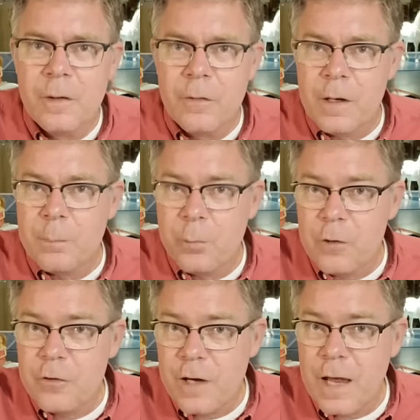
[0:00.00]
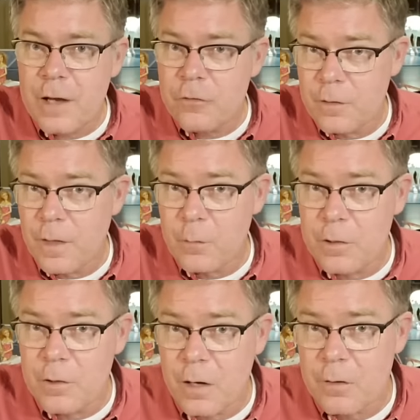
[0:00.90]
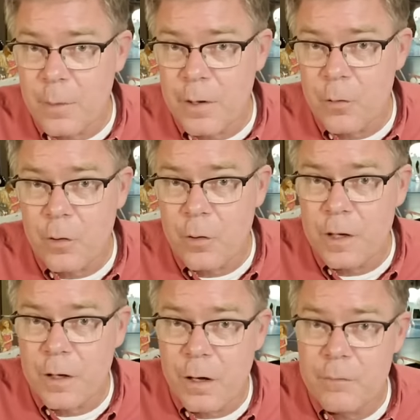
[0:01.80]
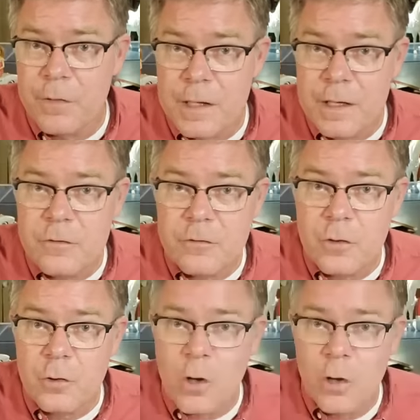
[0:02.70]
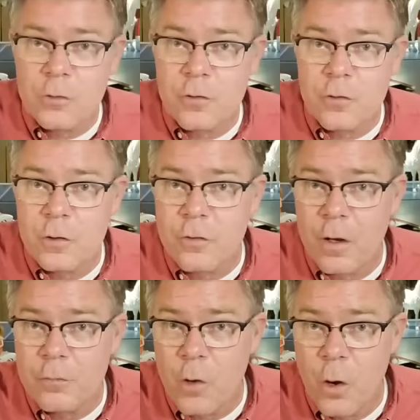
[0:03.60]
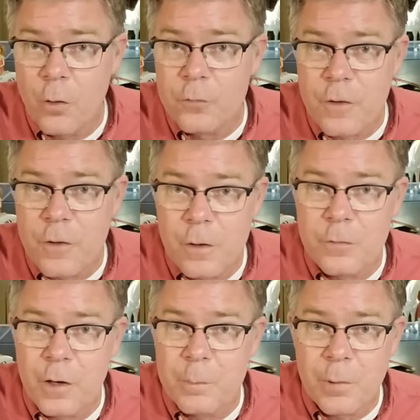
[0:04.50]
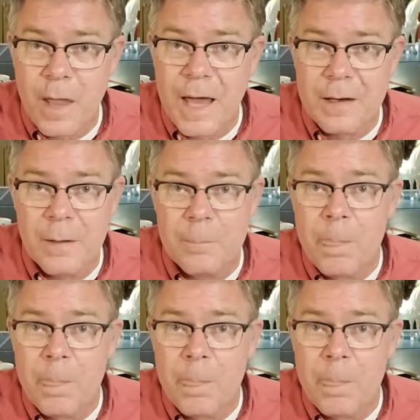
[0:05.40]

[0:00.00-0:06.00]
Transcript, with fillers: The appreciation, like we talked about earlier, of the Eastern cultures of gold, silver, and platinum,